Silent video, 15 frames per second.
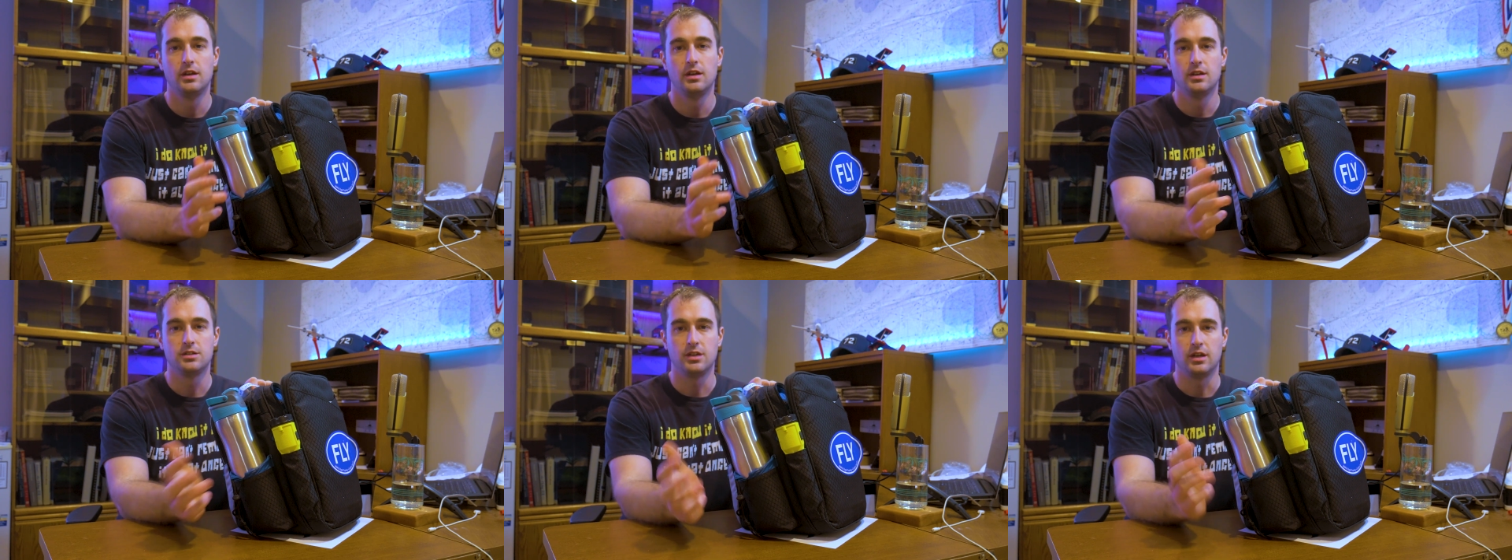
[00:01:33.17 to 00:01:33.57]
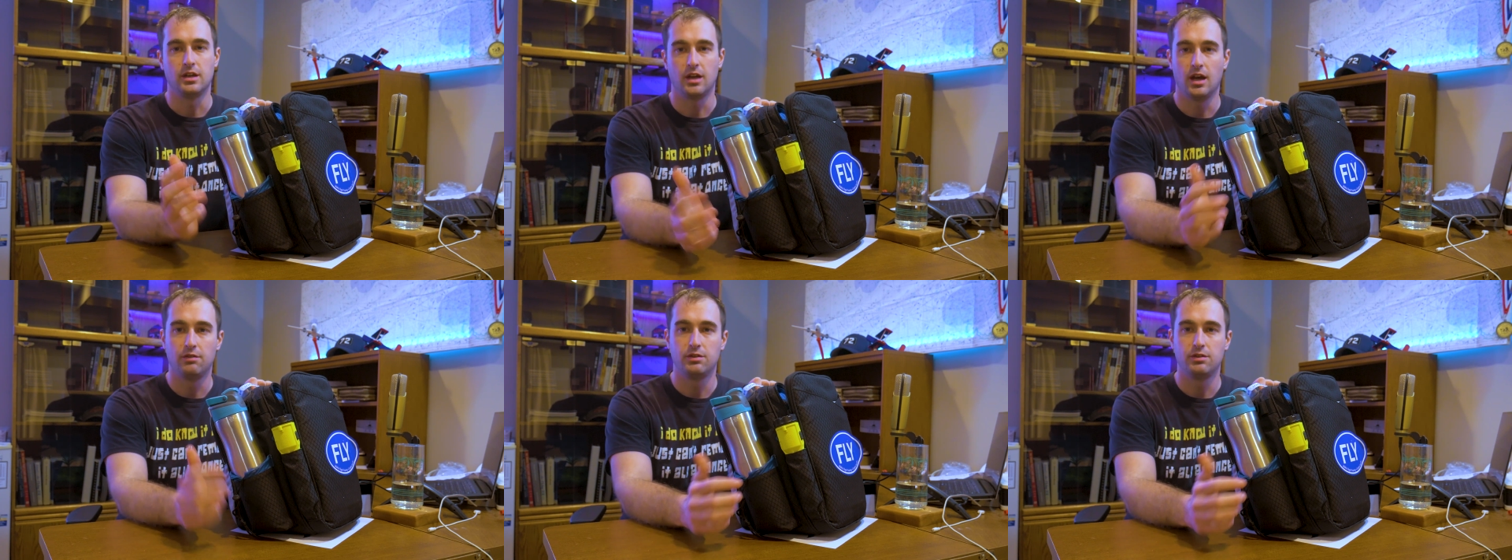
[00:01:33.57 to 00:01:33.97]
Staying
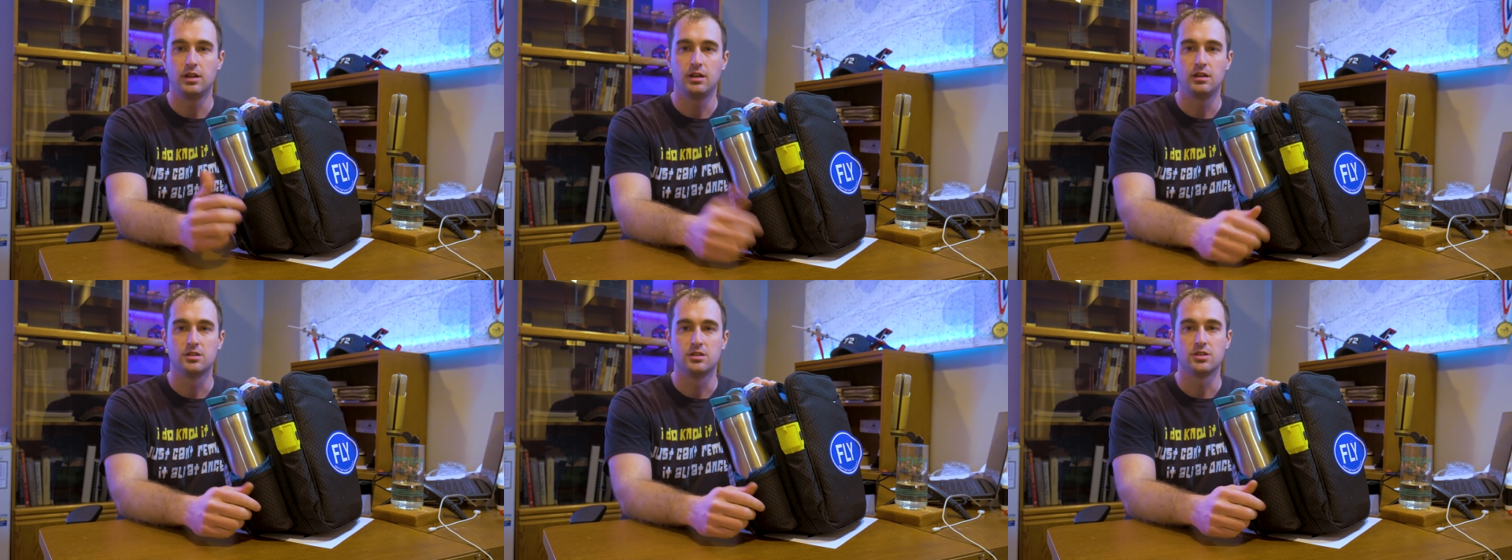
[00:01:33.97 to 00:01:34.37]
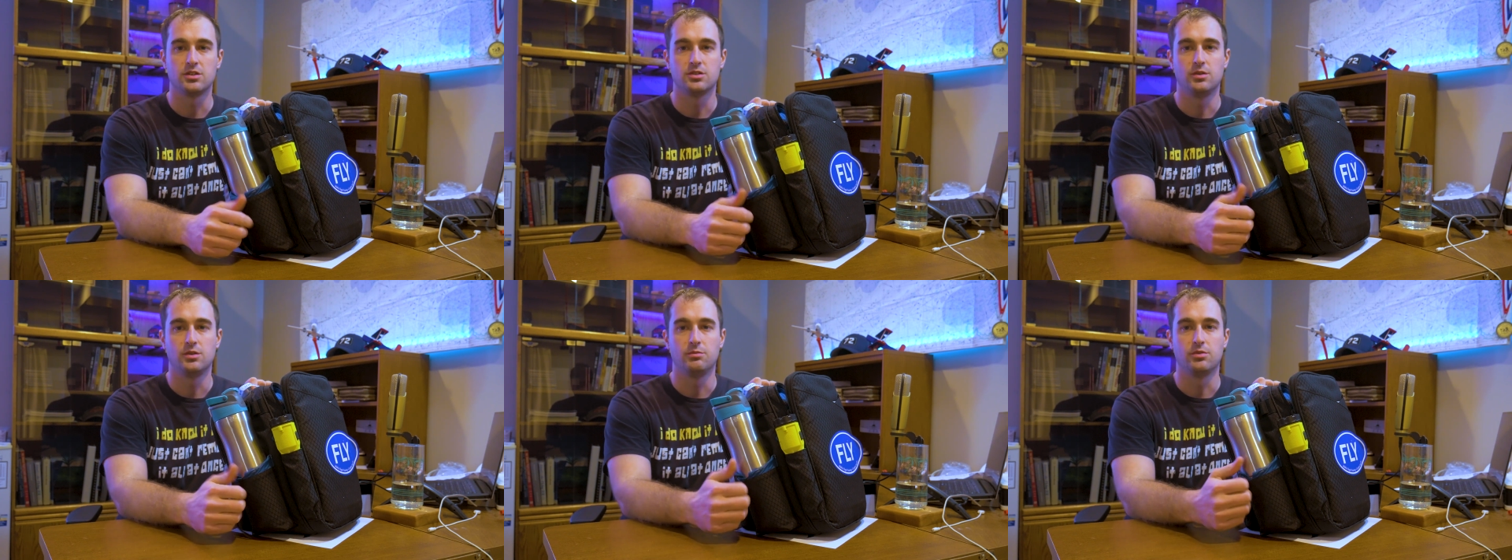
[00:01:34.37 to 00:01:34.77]
caffeinated is
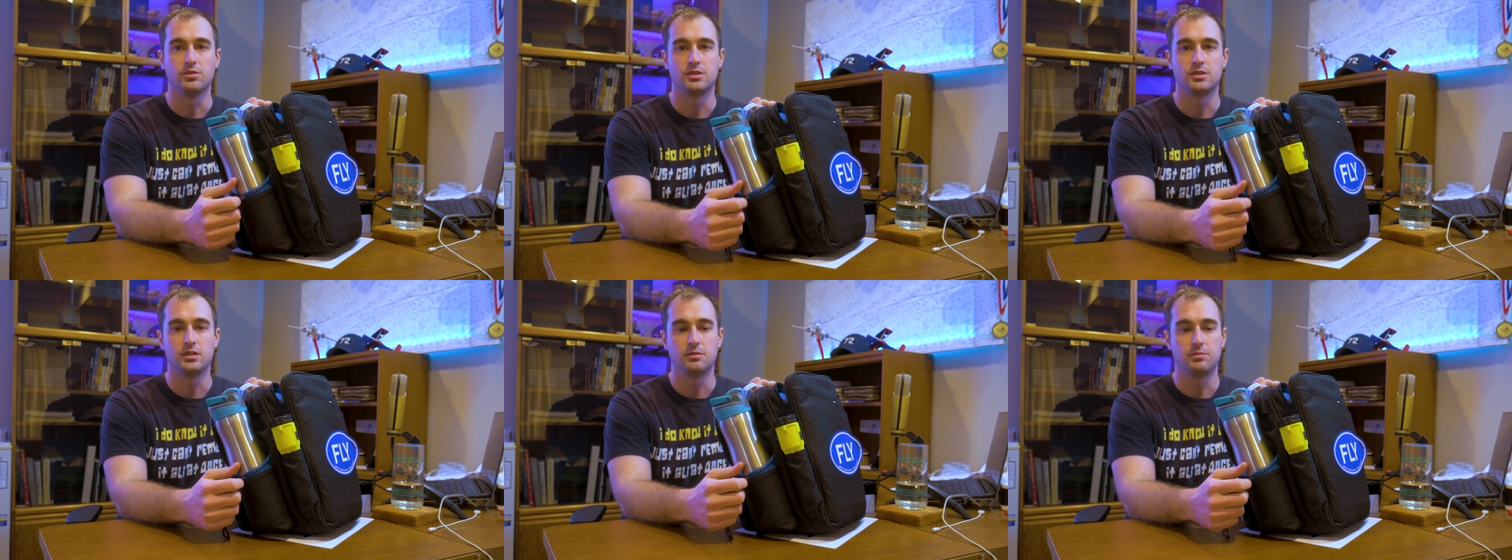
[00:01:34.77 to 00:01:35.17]
also important,